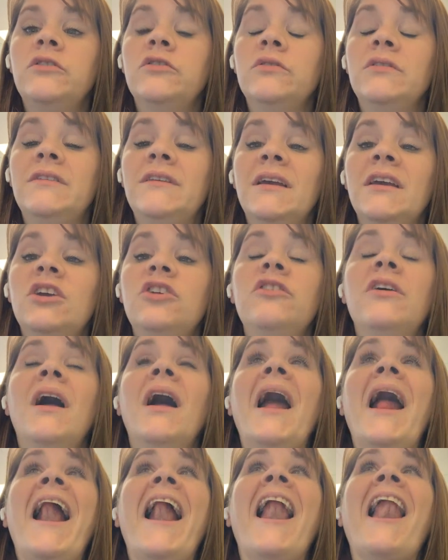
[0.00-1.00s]
you to take your
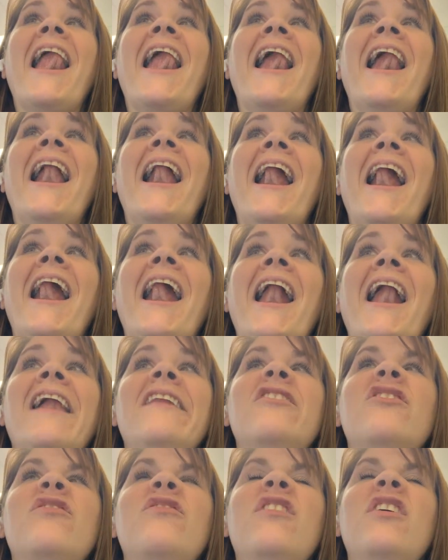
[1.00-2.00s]
tongue and
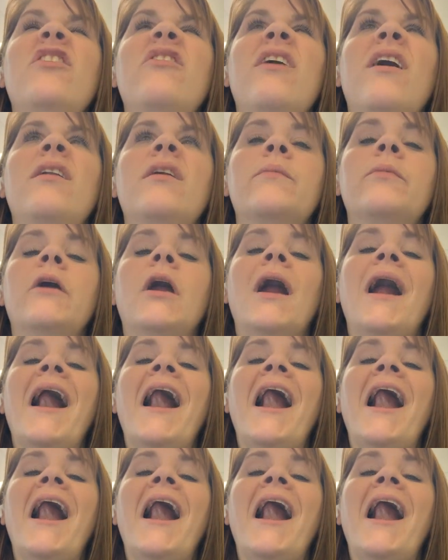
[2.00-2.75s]
just feel around up there.